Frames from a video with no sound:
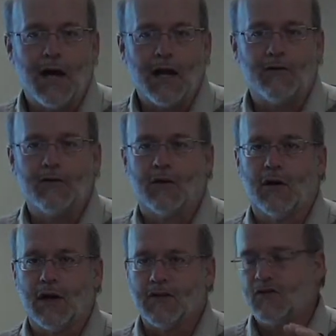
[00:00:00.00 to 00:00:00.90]
if you're
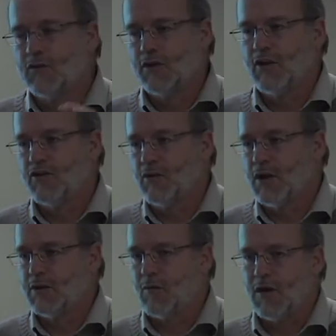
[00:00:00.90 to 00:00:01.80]
a school
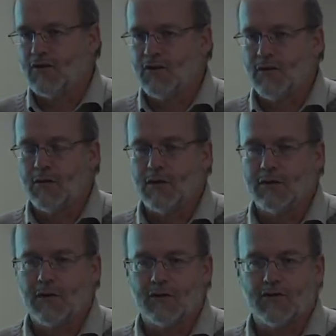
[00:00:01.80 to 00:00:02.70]
district that wants to do
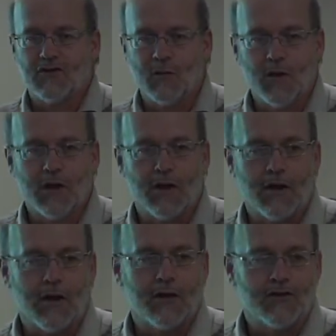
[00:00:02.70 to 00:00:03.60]
a somewhat
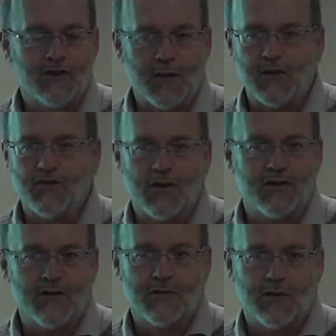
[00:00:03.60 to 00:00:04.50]
large
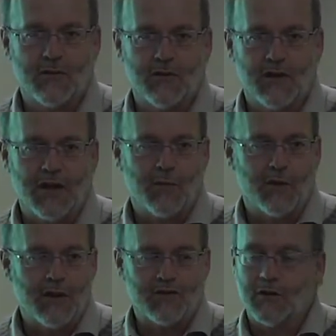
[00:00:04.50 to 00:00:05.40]
demonstration photovoltaic
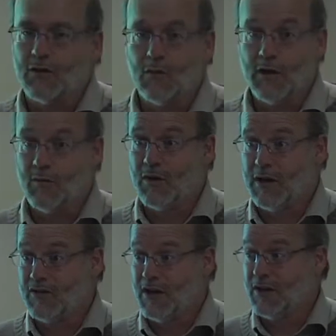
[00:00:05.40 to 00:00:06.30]
project or a wind
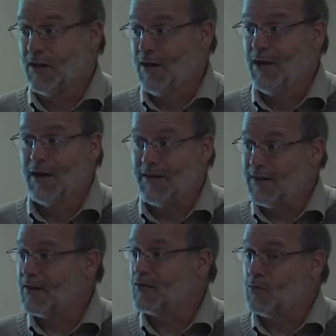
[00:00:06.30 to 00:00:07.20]
project, I
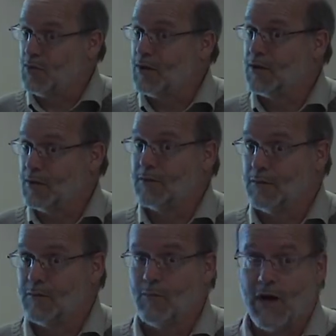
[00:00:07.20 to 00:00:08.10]
think that's a really good
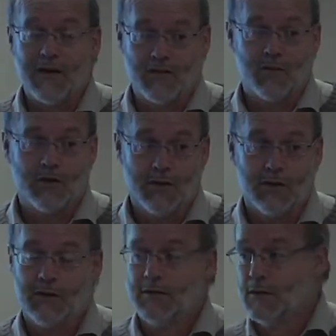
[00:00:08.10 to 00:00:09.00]
possibility
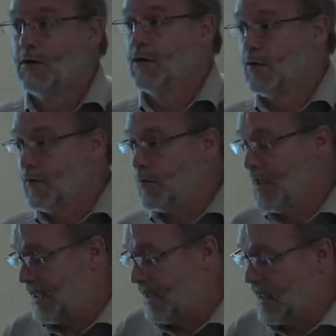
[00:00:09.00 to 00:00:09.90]
for
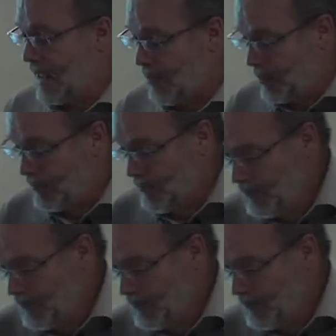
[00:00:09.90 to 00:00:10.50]
making it happen.